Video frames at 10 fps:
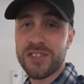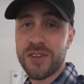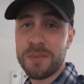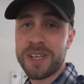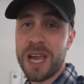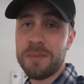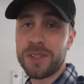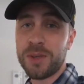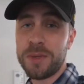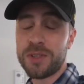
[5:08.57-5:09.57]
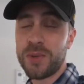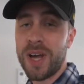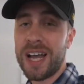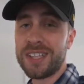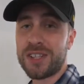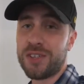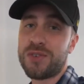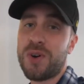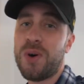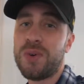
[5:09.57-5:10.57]
So it became a little bit too hard to
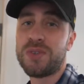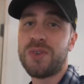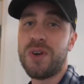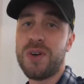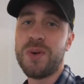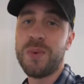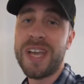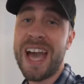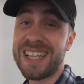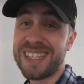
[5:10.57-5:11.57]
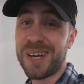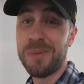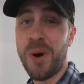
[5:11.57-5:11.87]
control, so we had to come